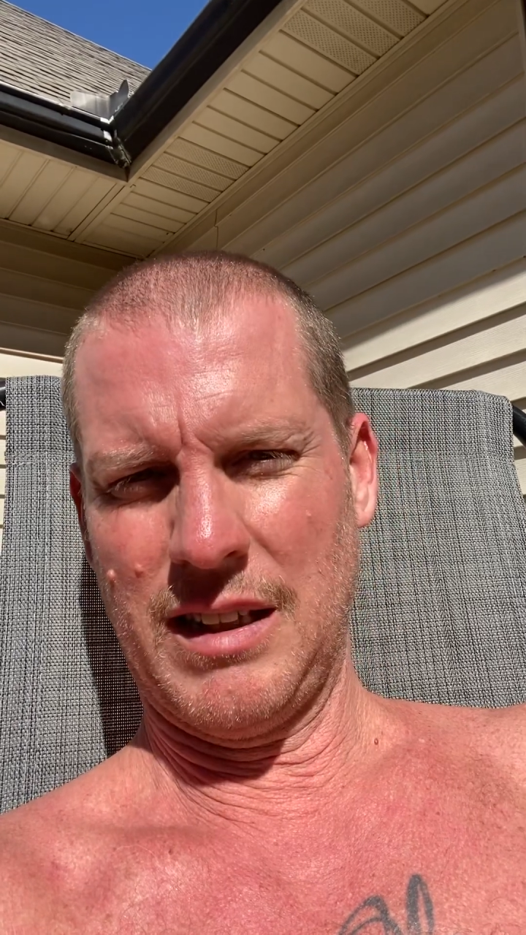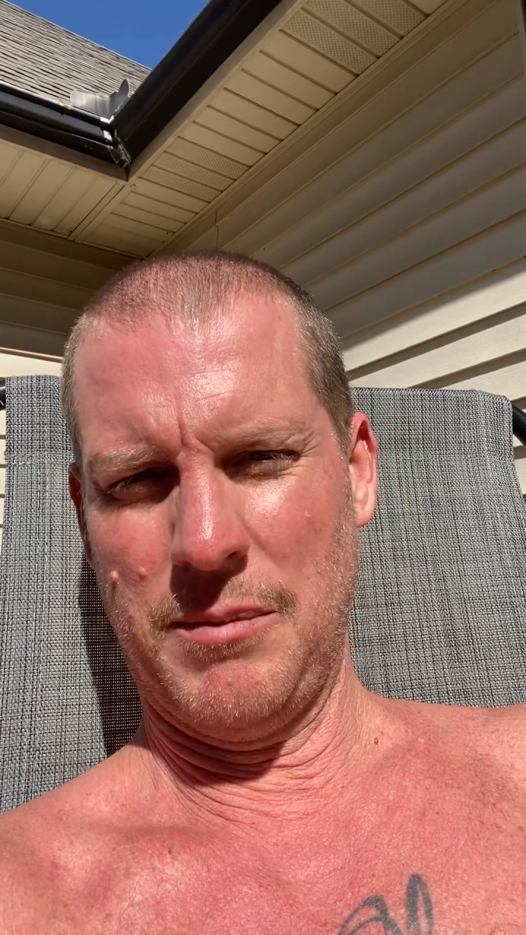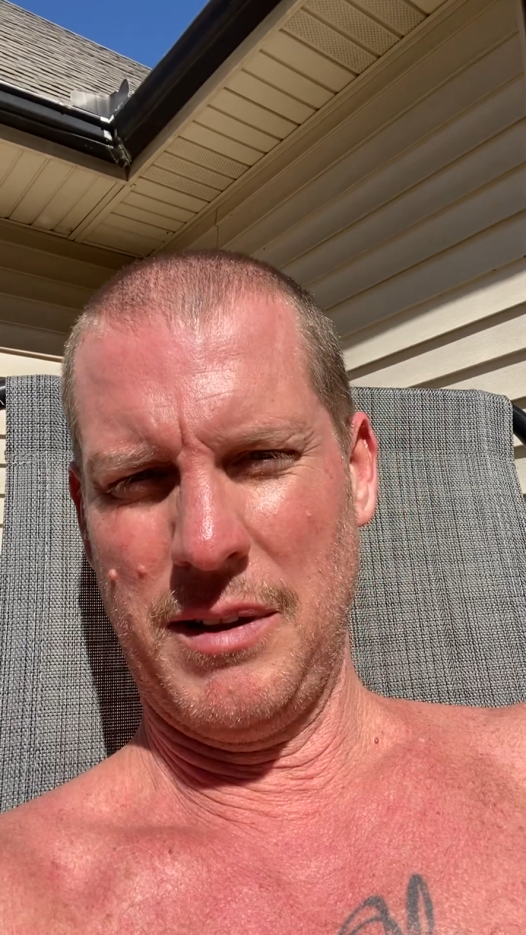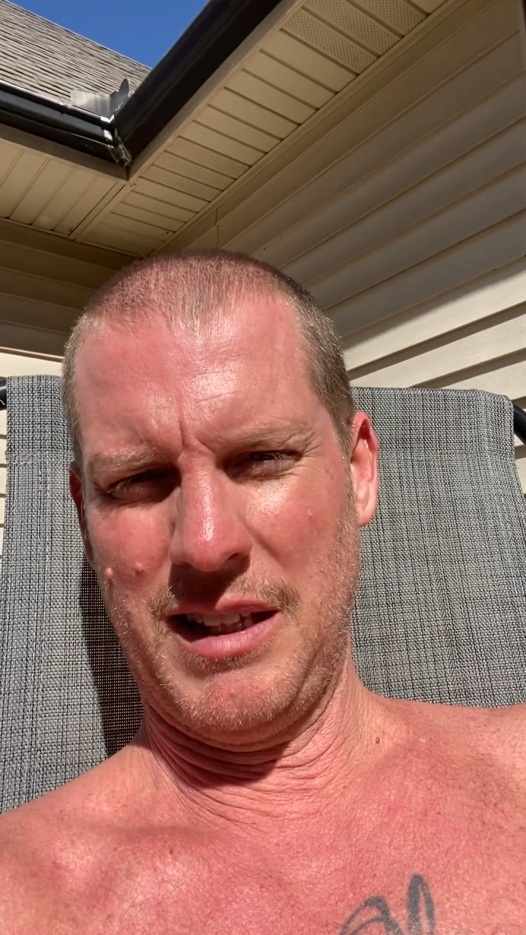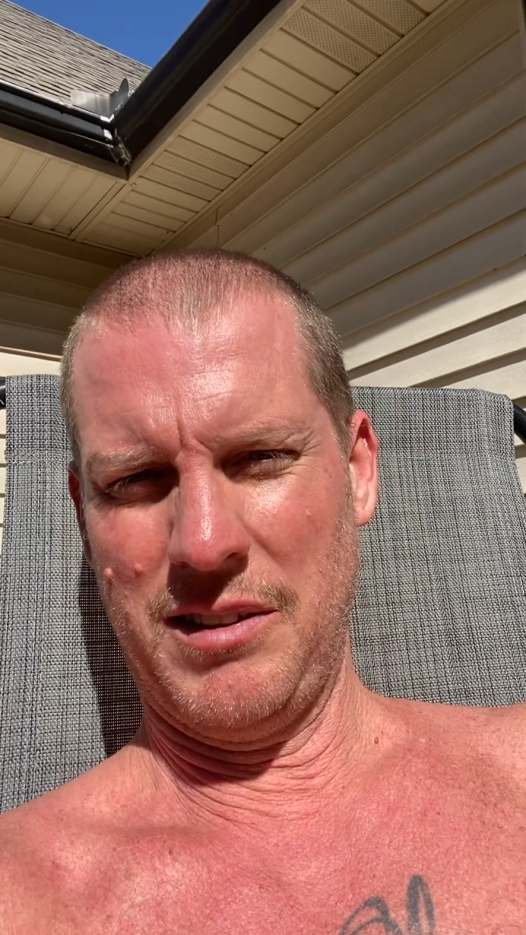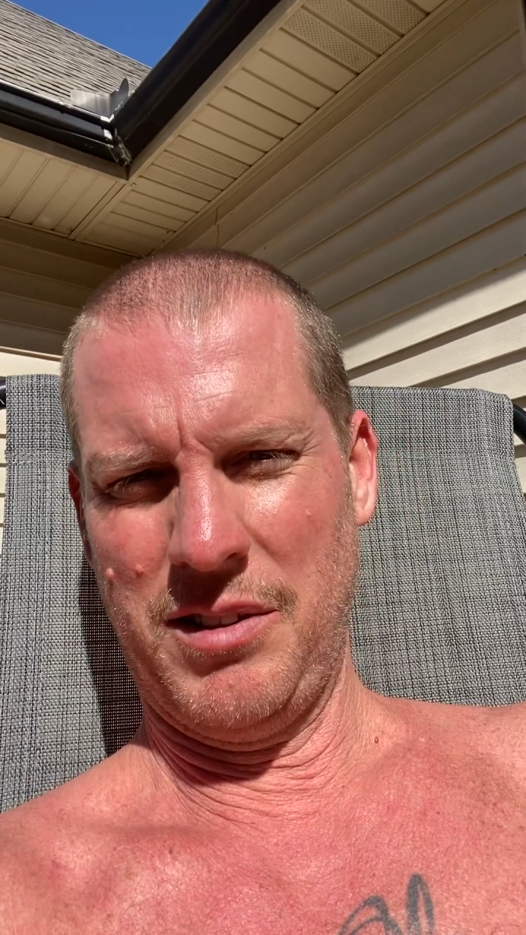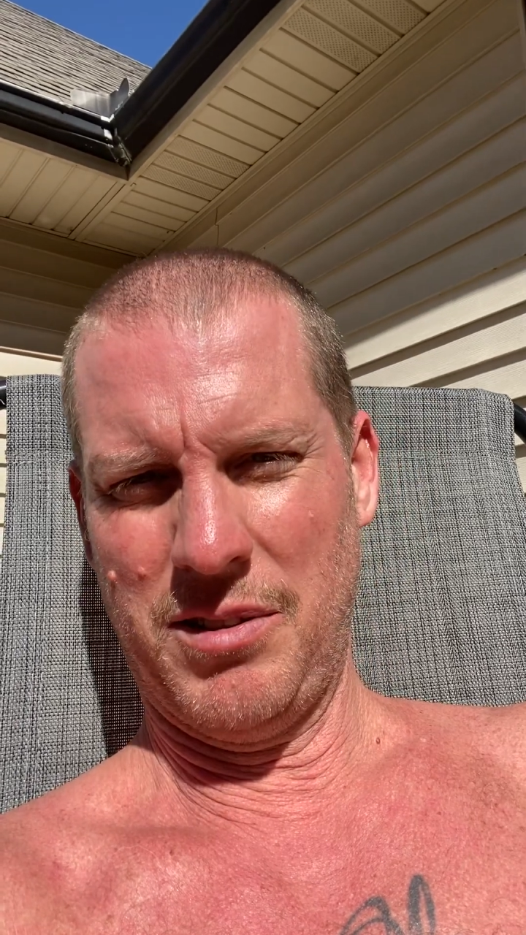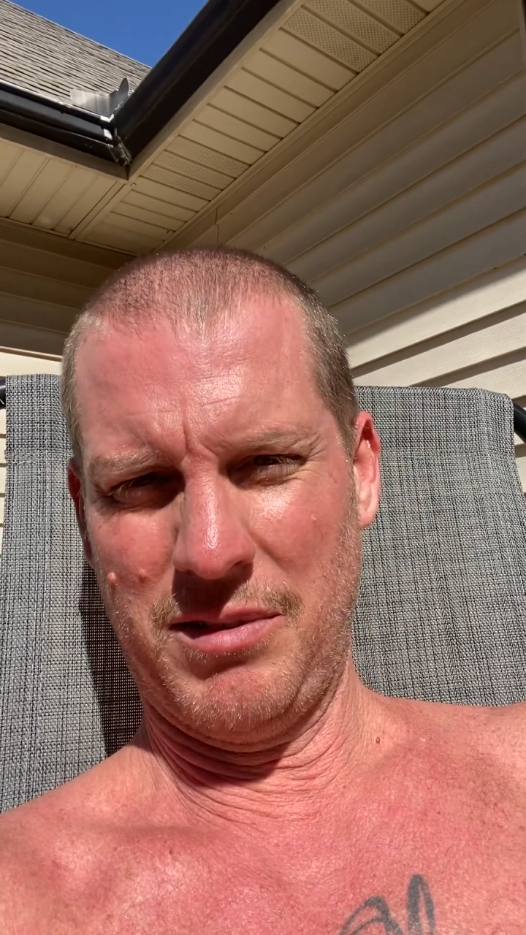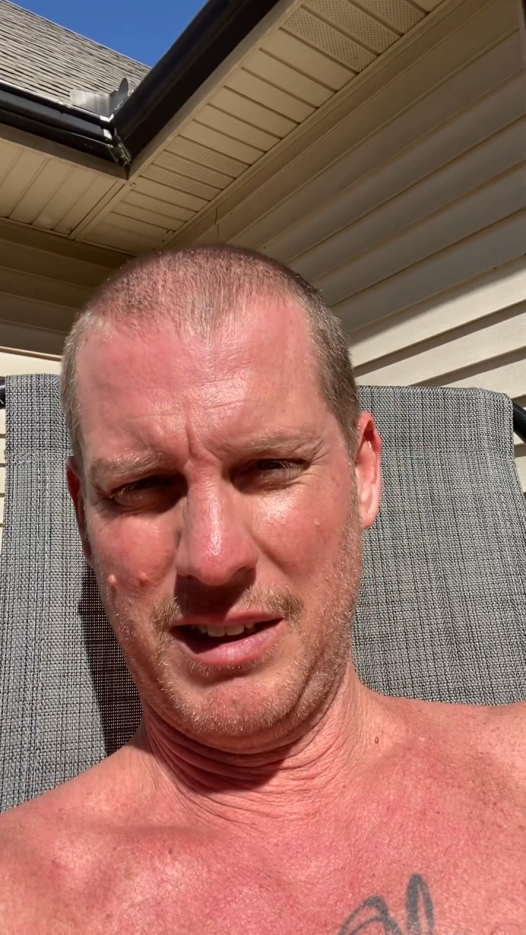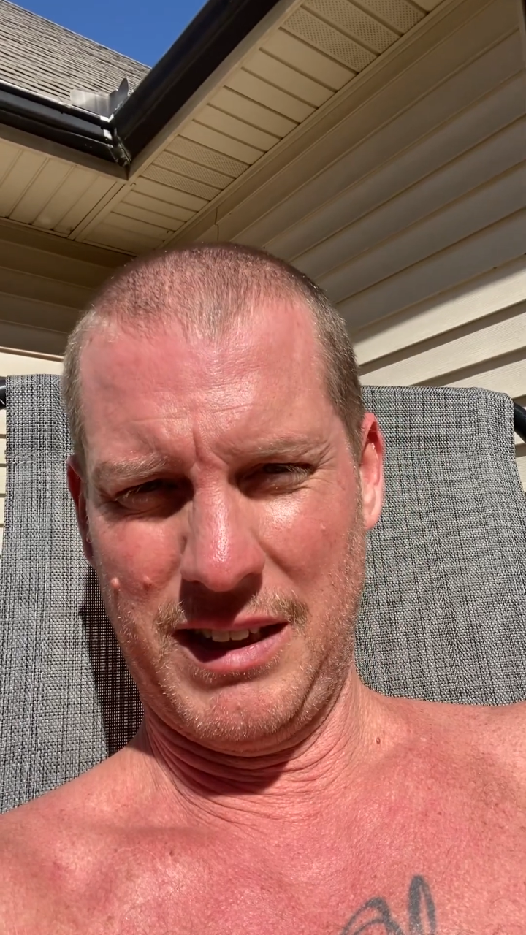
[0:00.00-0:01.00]
I know you
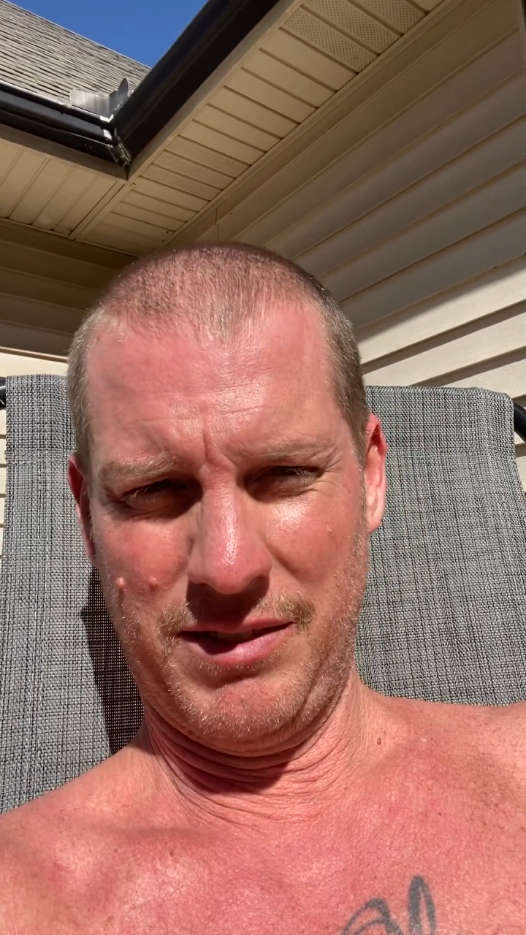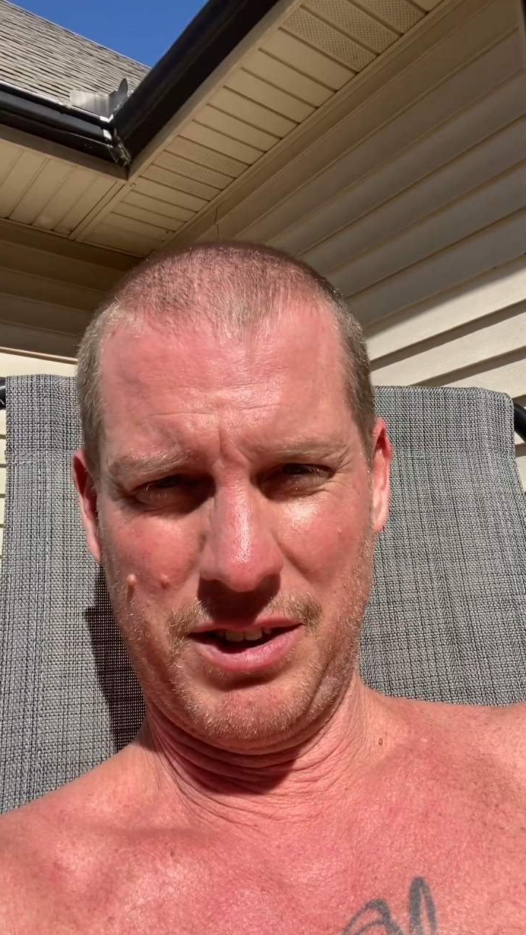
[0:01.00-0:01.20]
don't really give a